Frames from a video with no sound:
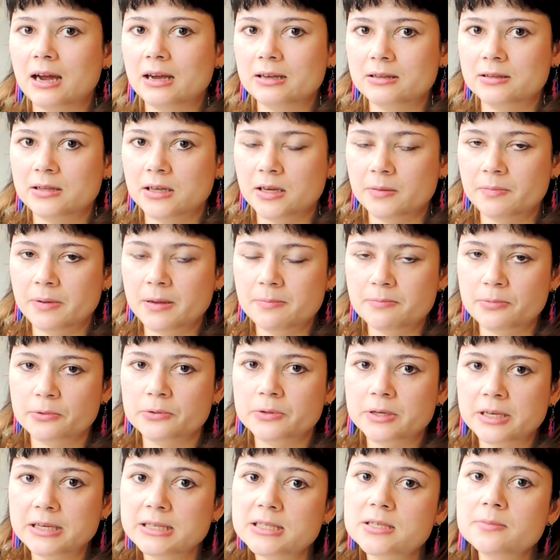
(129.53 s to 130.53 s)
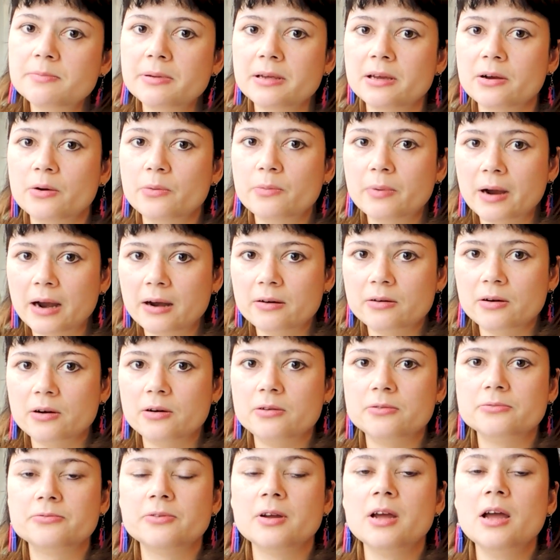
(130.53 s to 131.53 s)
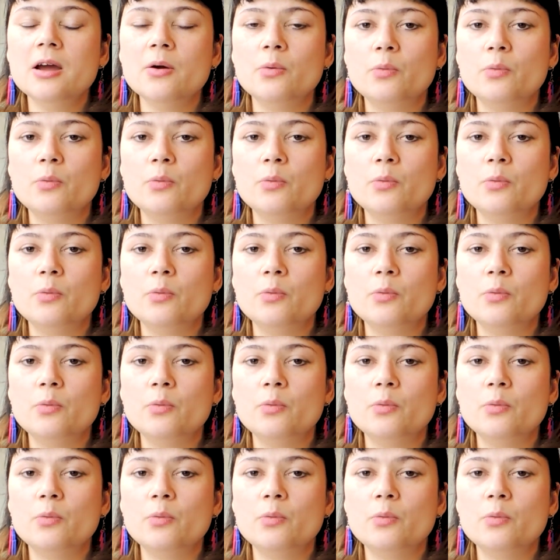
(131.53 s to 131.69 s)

I think people need to be aware of